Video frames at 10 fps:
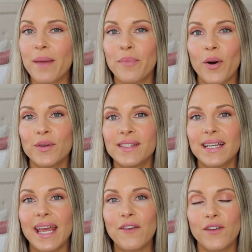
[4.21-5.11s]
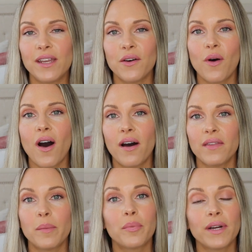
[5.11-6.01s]
I posted a video
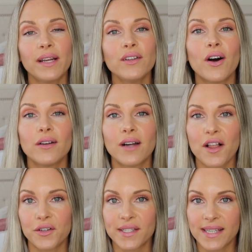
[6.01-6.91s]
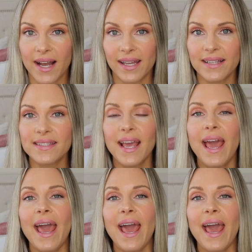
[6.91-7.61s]
on the brand called Colorescience,